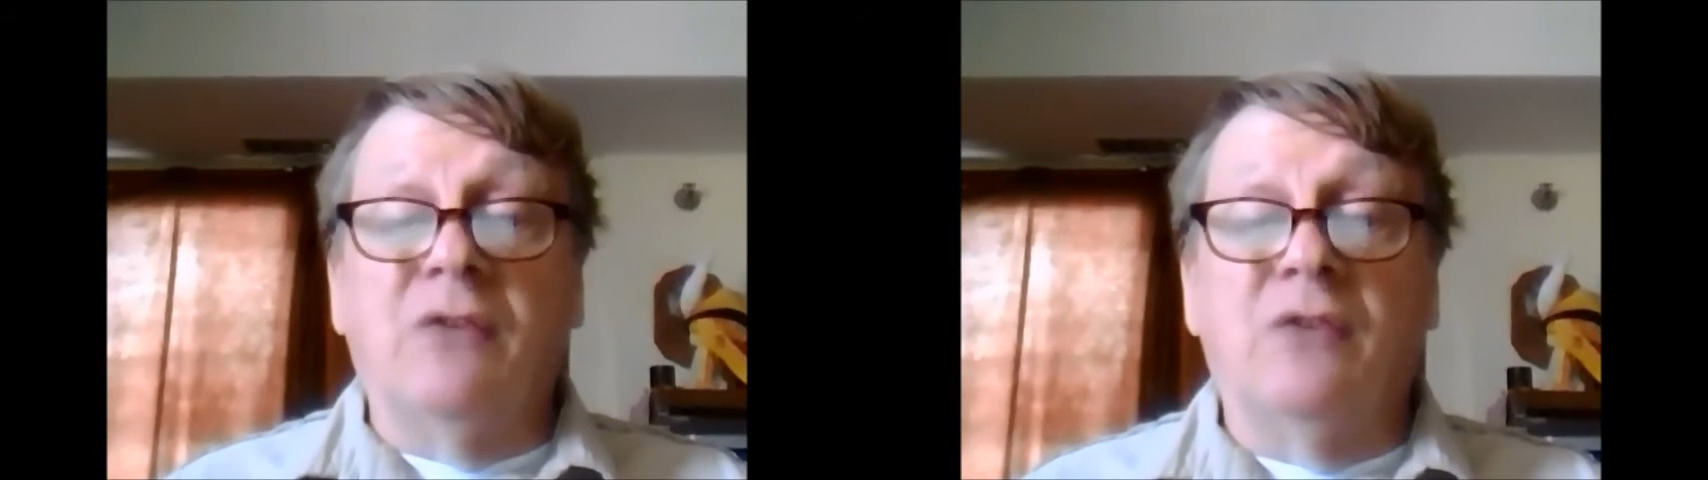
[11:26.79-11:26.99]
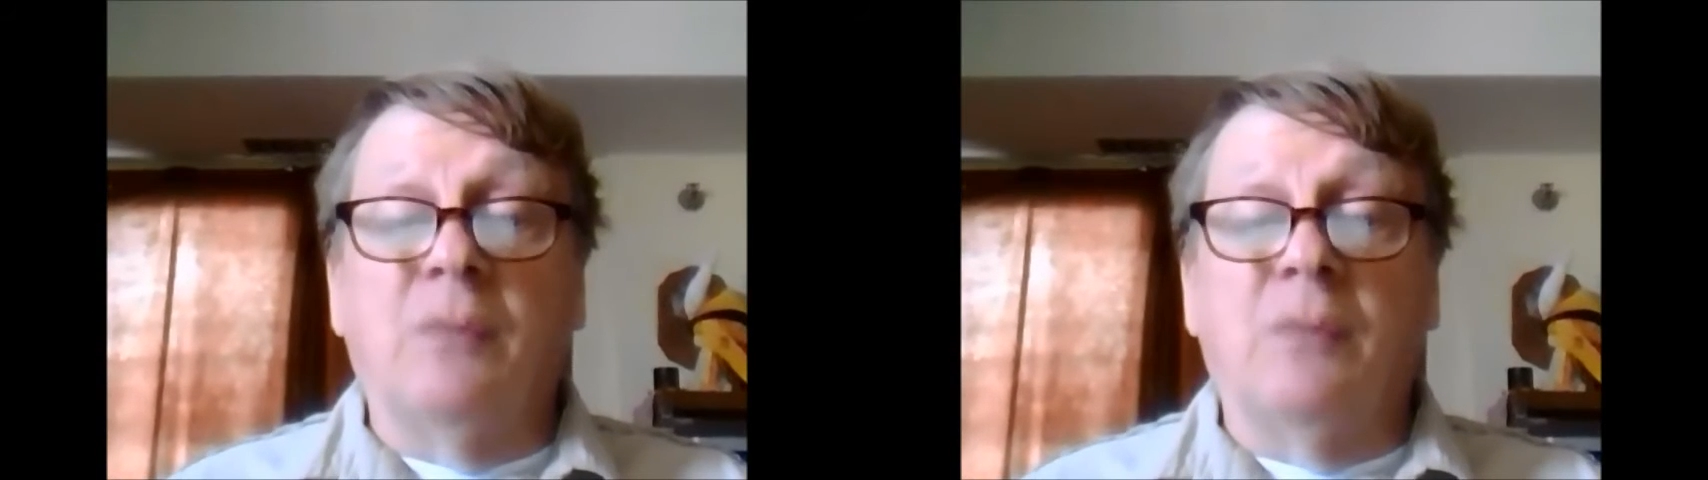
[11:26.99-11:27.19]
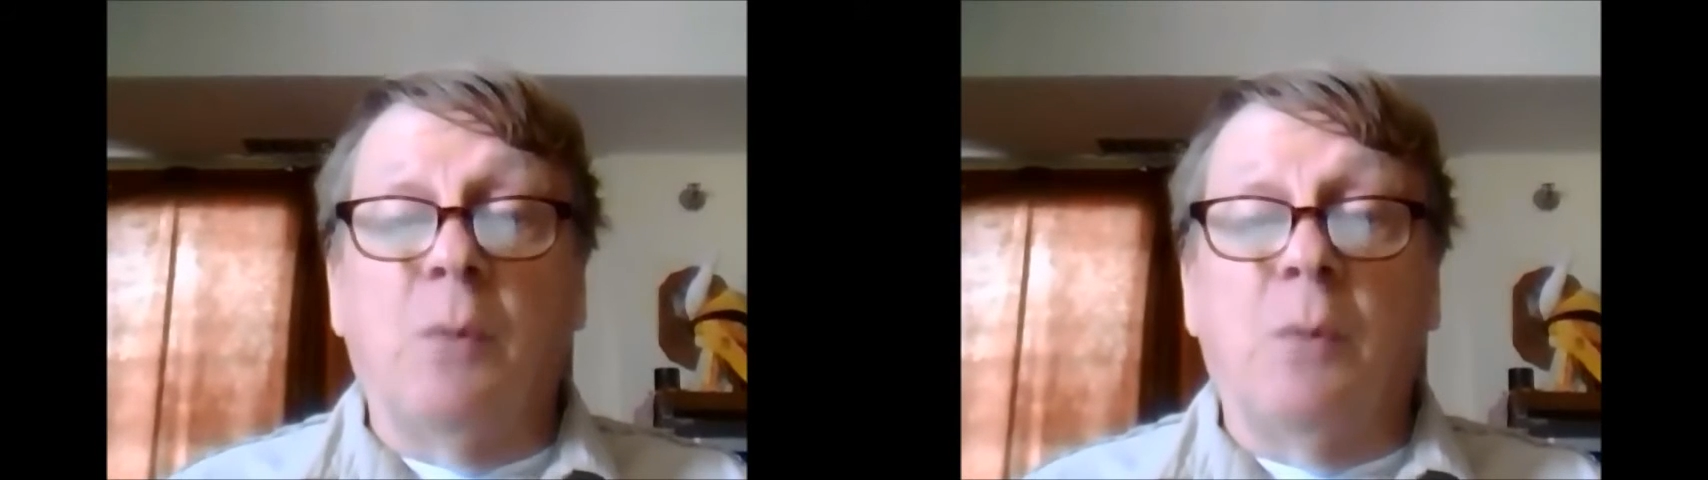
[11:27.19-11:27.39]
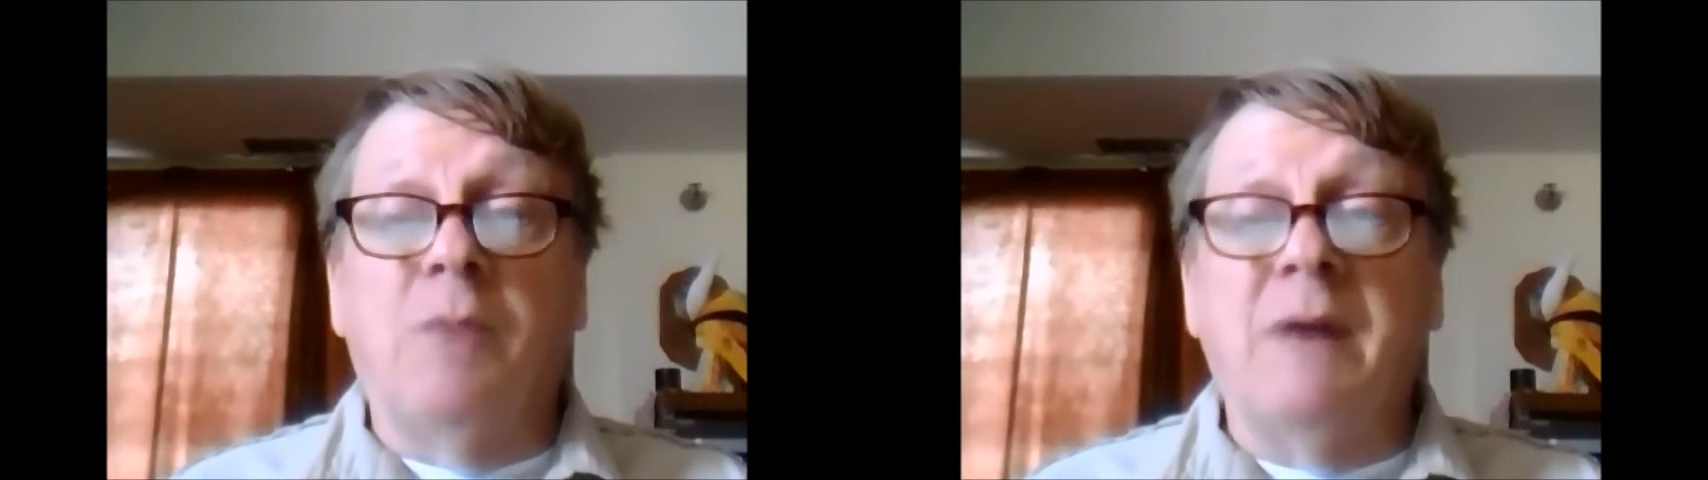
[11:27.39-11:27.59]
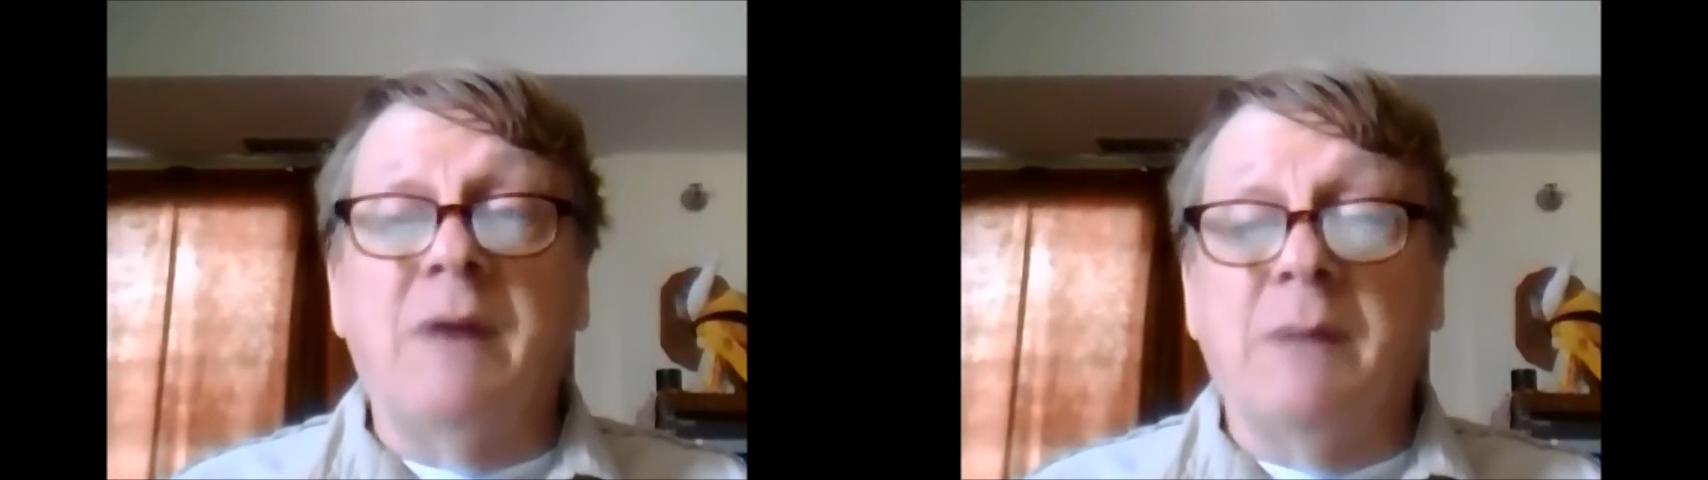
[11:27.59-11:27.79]
it's more
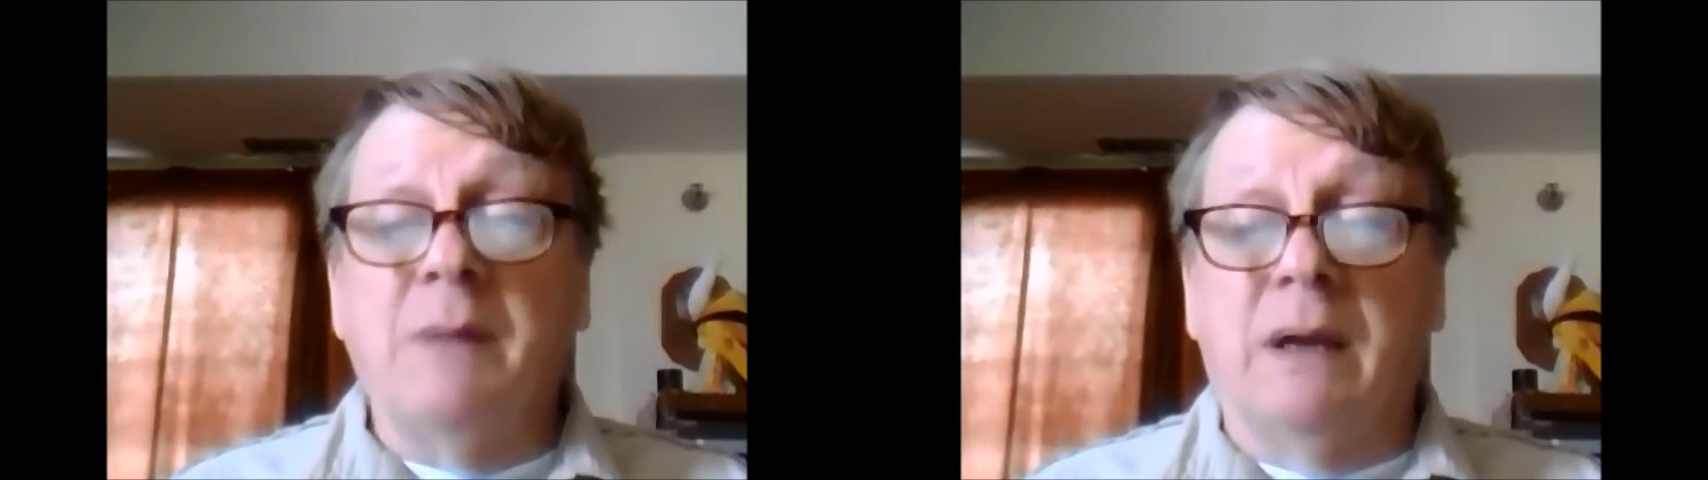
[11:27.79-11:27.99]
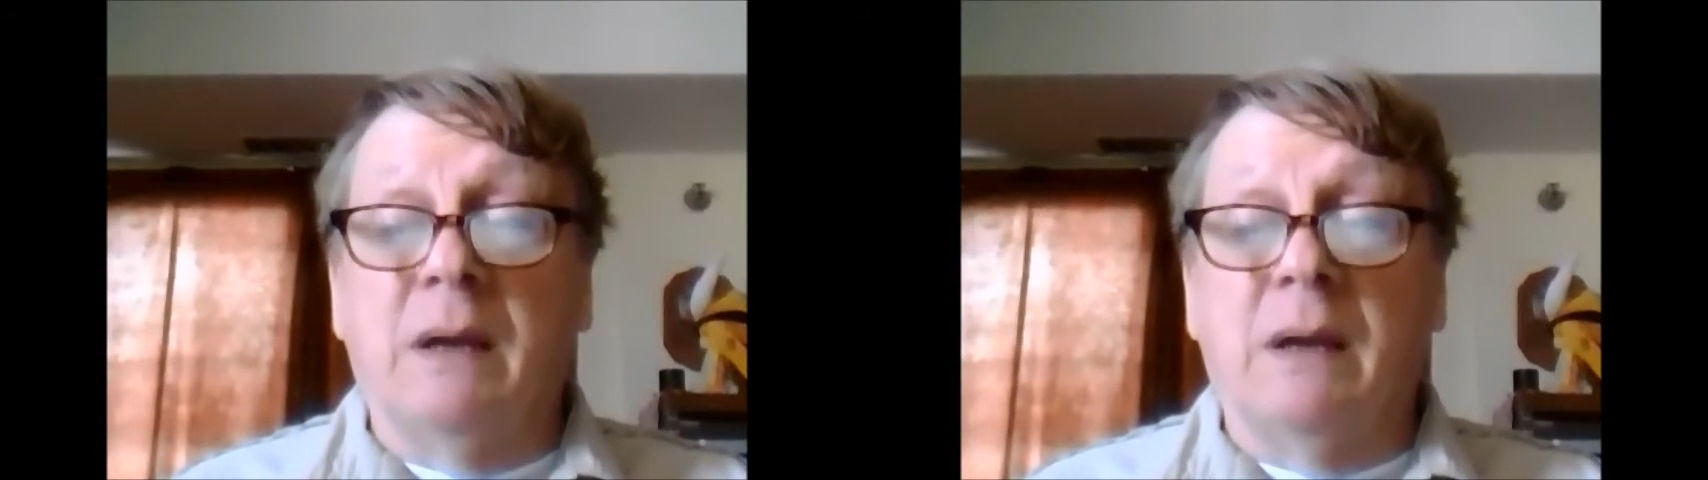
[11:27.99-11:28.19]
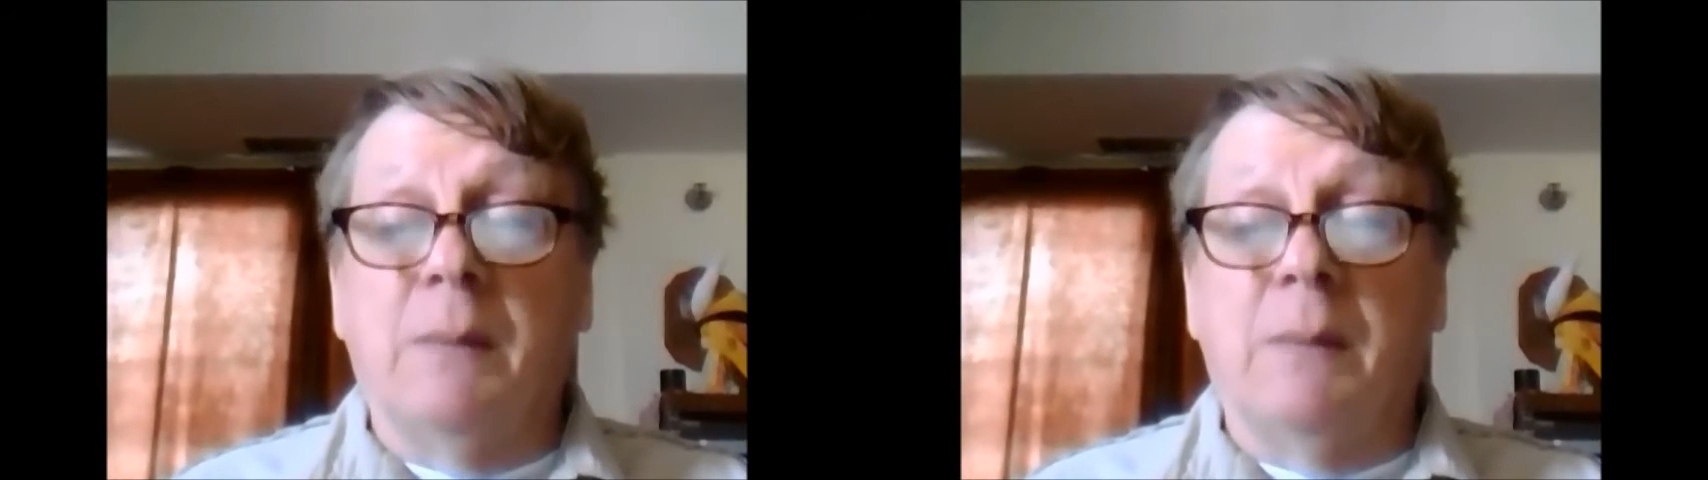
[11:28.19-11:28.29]
funny money,